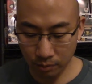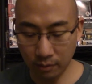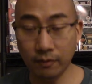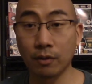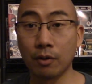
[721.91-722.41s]

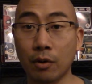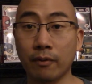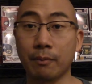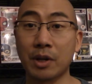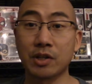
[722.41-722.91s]
If you
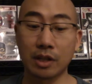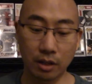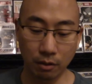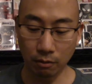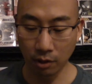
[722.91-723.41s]
mention that
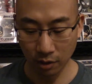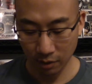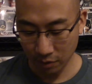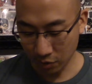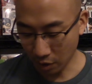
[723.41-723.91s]
you
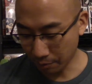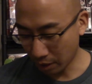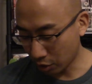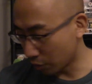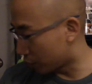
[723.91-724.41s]
saw me
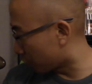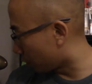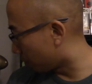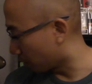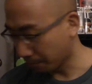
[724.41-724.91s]
on
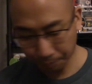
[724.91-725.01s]
YouTube